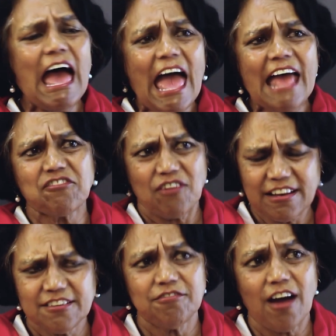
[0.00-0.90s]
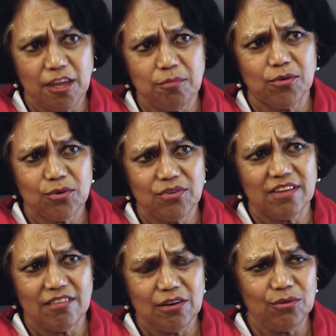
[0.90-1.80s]
and ratify a board
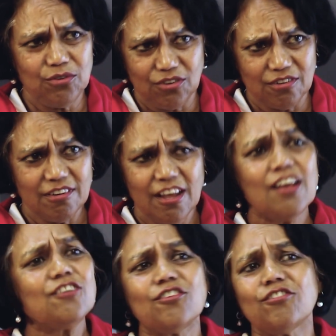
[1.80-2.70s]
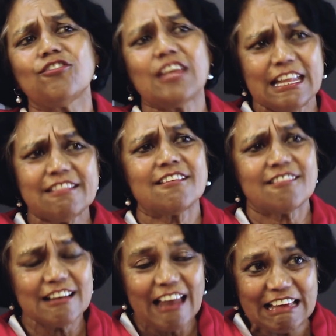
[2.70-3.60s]
resolution just to get
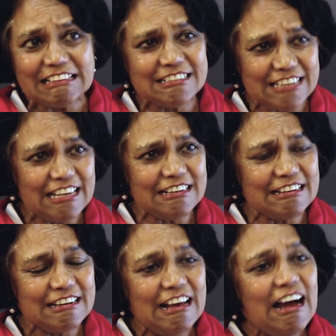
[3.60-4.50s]
this client in.